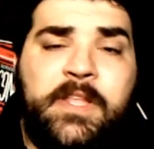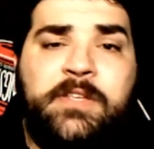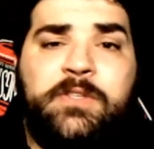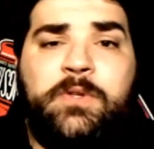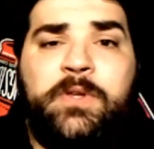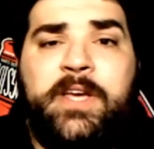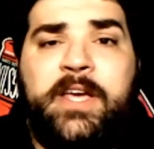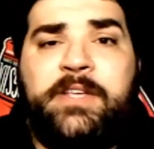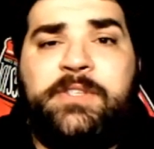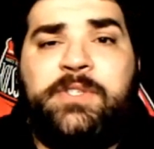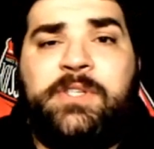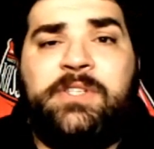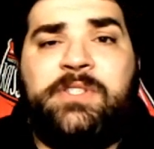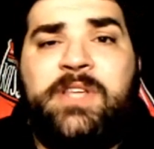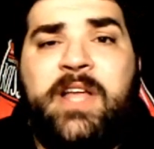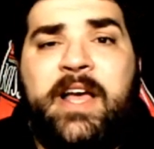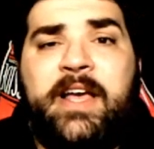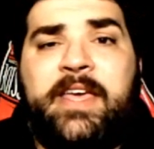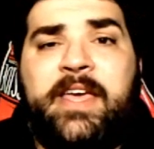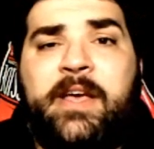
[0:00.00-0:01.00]
He's only got
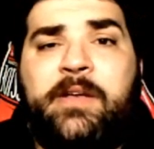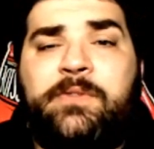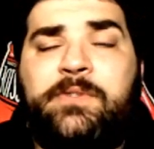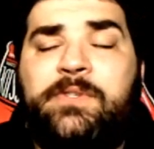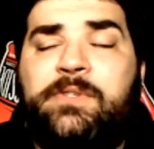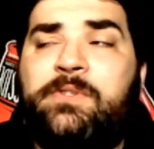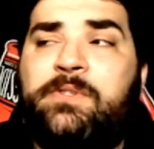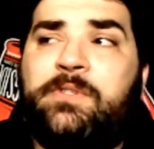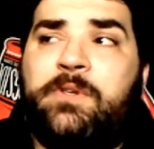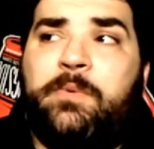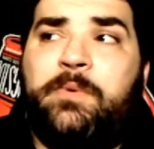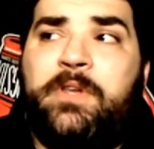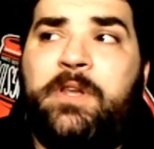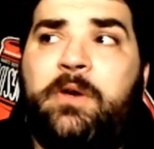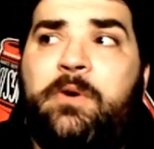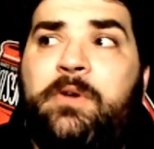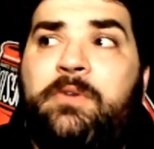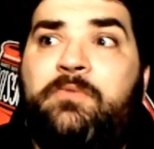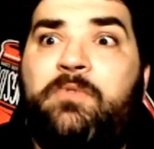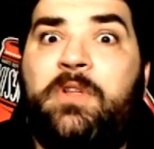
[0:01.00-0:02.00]
6 knockouts, so we
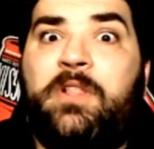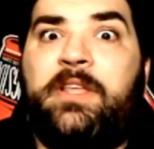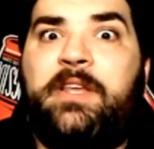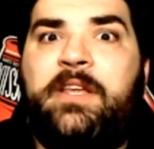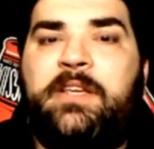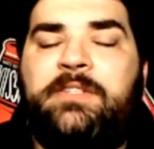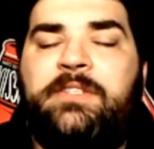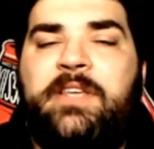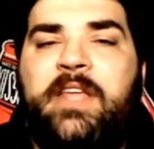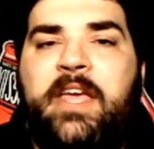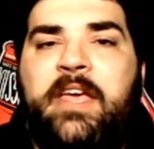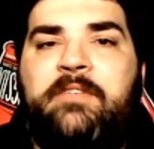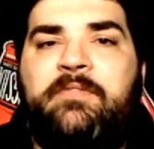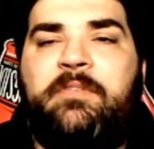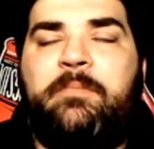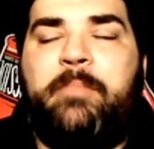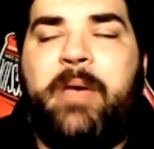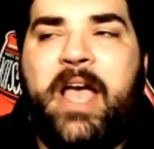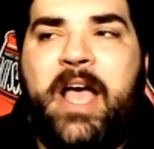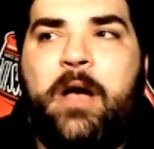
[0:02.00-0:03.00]
know he really doesn't
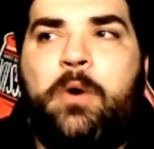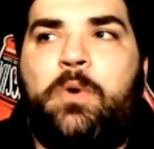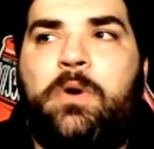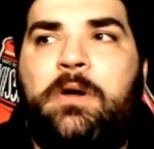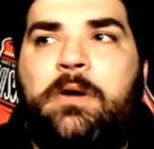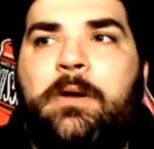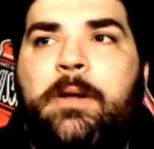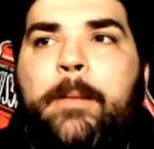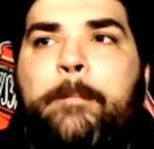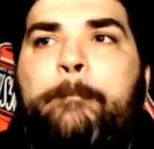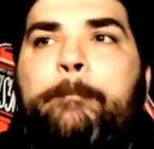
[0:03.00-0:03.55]
have the power.